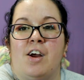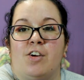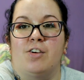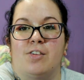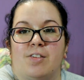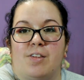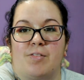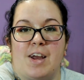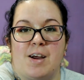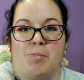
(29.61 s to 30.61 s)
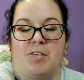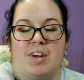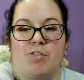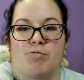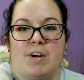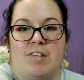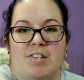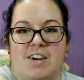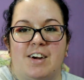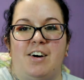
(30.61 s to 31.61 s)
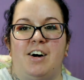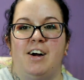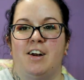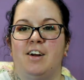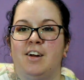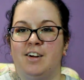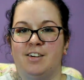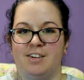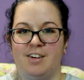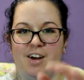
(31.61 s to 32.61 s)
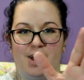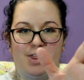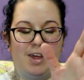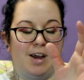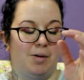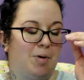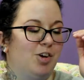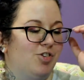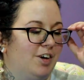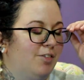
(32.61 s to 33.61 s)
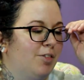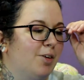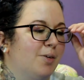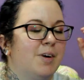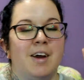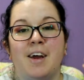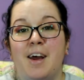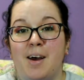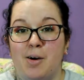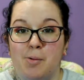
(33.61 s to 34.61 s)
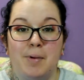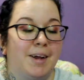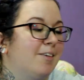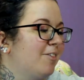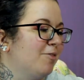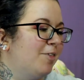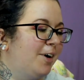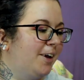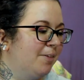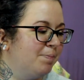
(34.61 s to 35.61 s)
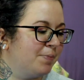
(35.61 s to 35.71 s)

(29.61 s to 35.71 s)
You're, the camera's like resting on a thing on my shelf, so hoping it doesn't fall.